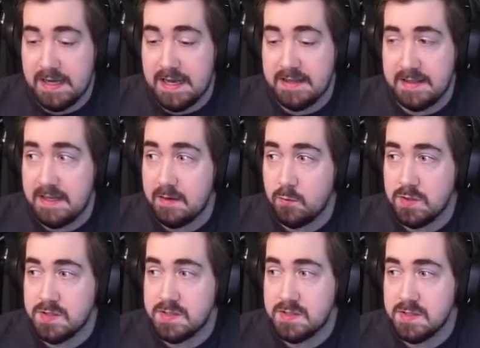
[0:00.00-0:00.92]
I think it
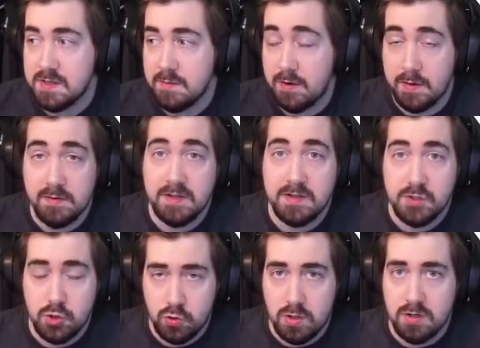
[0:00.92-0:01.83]
was probably the
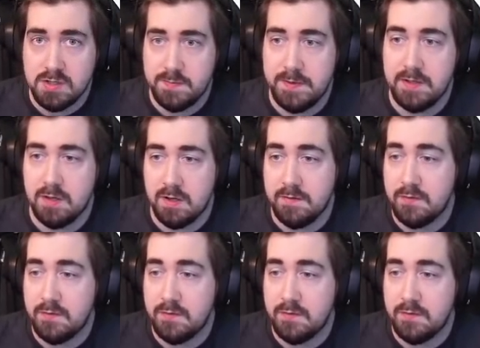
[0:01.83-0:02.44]
strongest build of